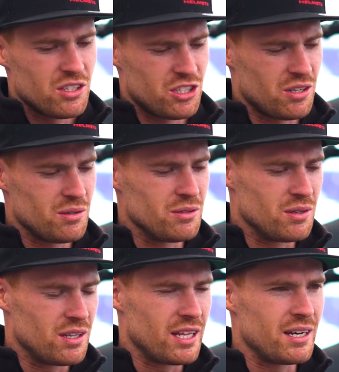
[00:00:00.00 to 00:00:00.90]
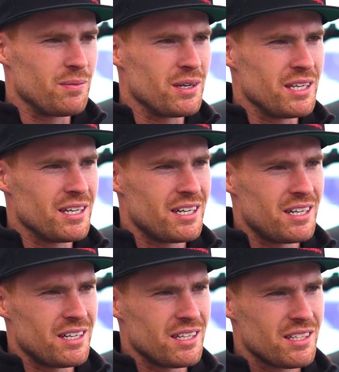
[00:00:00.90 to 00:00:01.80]
show that we
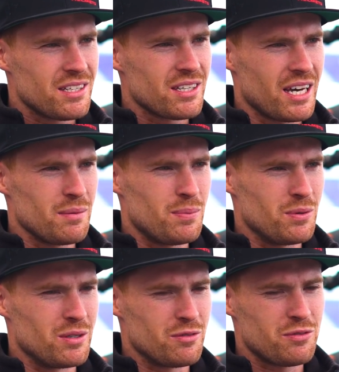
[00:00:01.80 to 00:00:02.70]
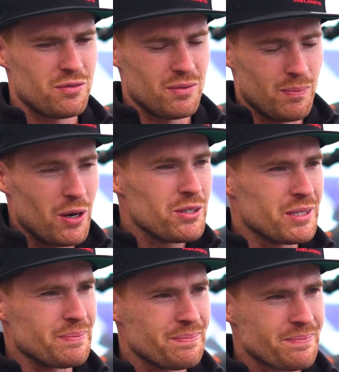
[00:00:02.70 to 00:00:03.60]
are capable of podium.